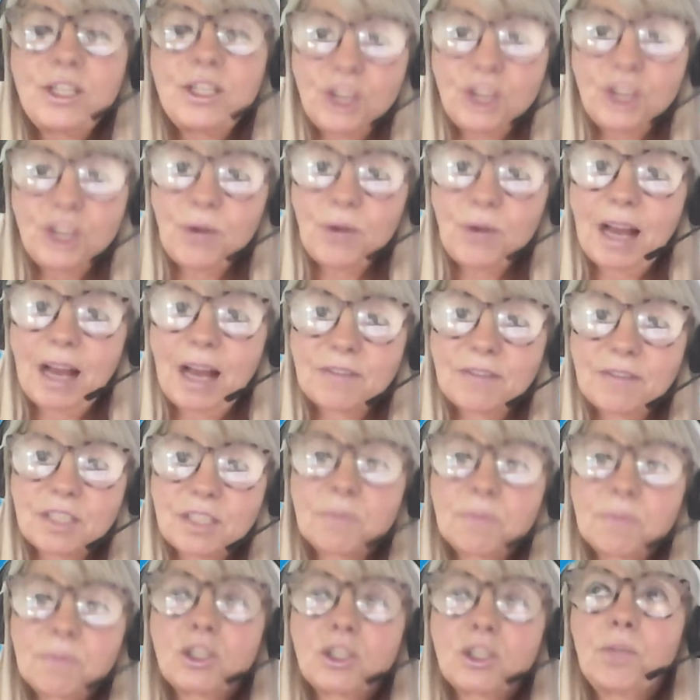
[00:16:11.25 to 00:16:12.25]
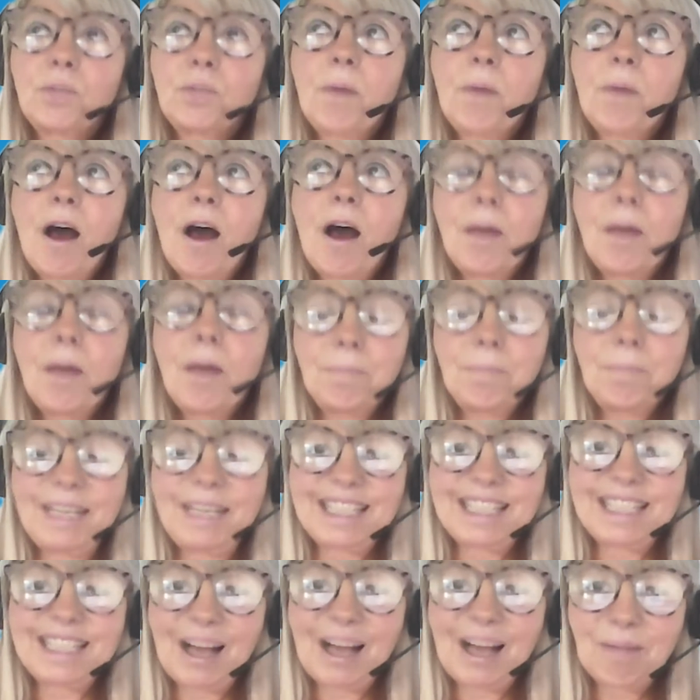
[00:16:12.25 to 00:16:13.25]
do have some superb
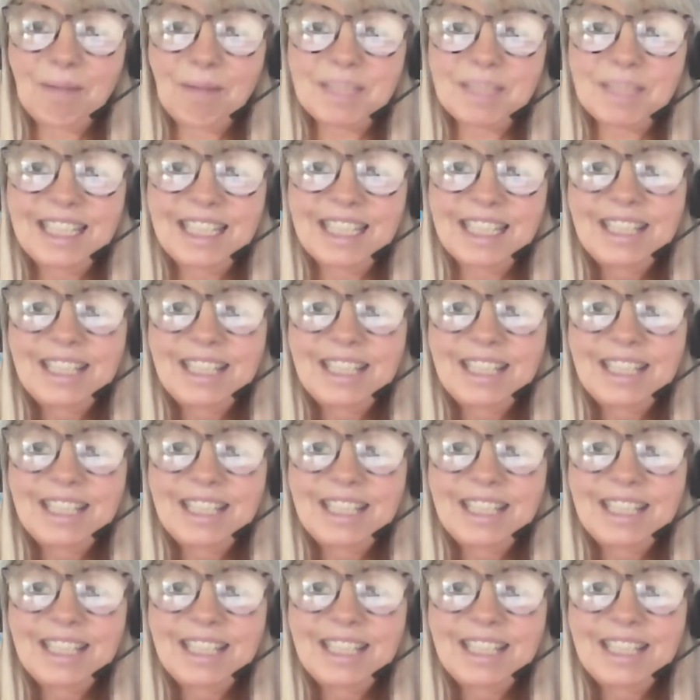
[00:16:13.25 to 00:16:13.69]
meetups.